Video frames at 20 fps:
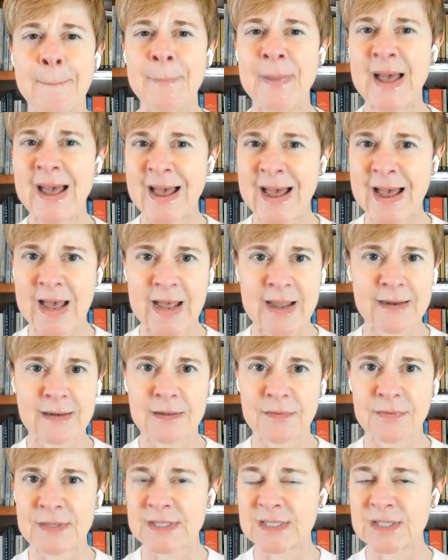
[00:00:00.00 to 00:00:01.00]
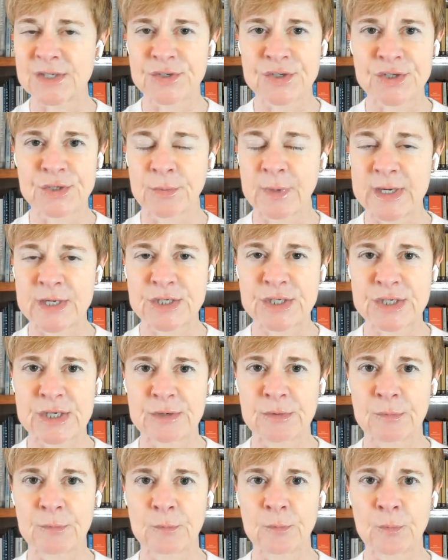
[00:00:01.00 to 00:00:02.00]
bad this
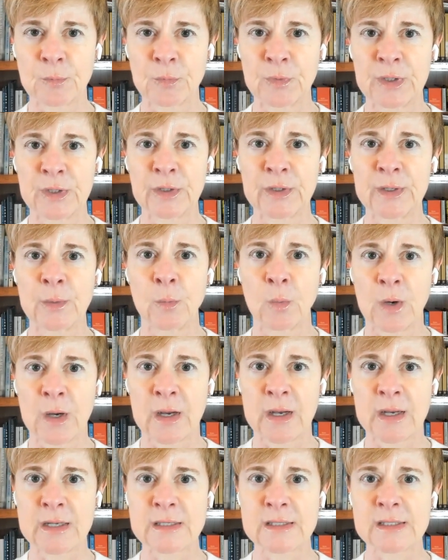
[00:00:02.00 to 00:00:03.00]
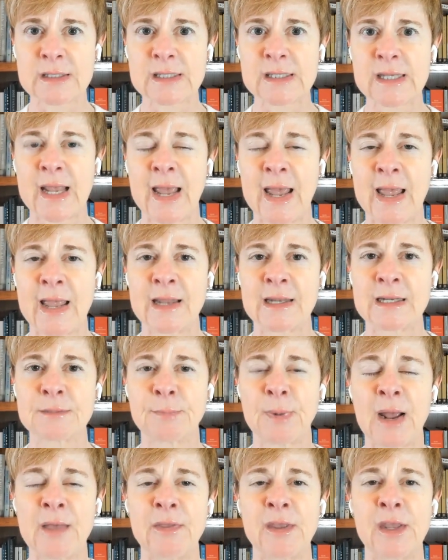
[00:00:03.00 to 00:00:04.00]
situation really was, and
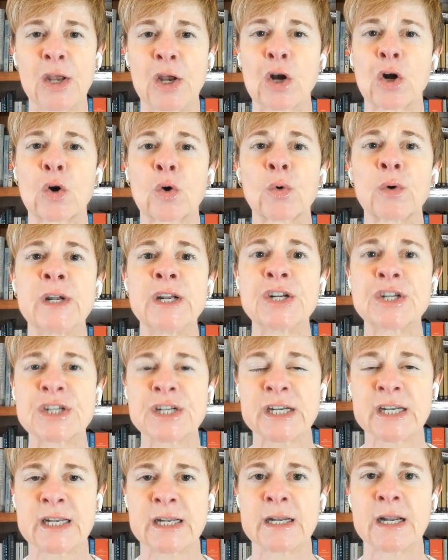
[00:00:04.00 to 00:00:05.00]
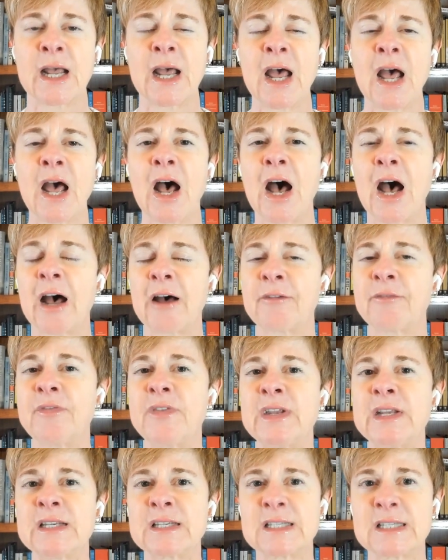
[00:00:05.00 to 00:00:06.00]
by the accretion of
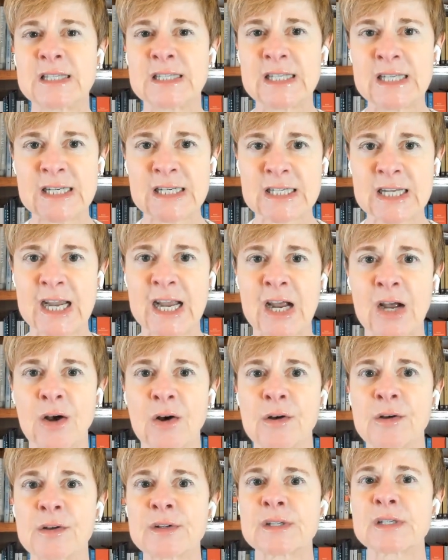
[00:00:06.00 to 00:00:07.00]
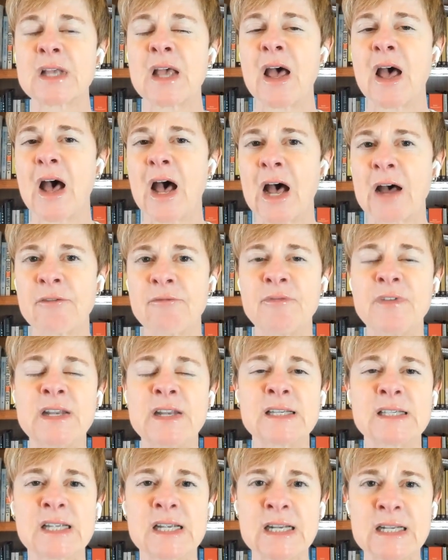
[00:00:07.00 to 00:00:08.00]
these details, of
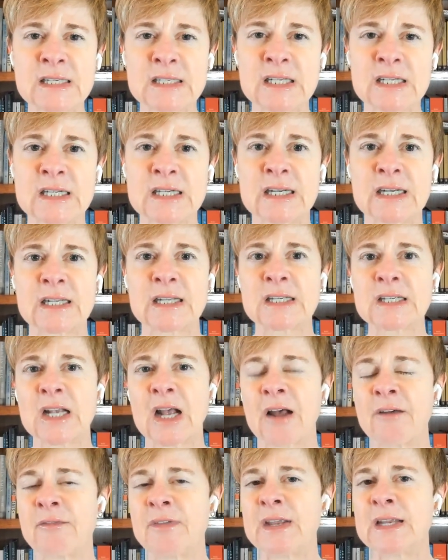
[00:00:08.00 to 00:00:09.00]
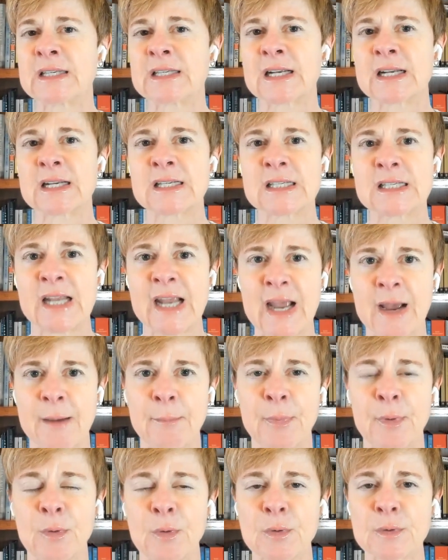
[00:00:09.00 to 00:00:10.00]
these incidents, of these
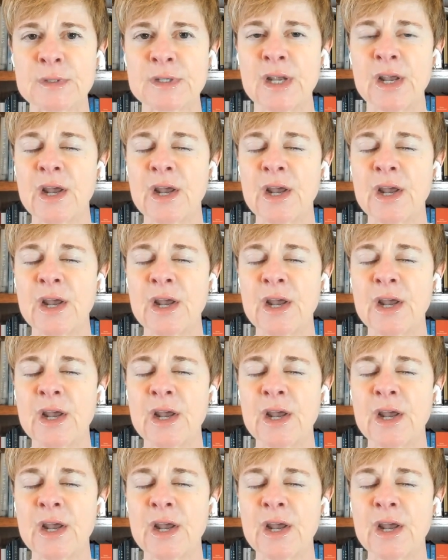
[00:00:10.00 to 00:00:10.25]
examples,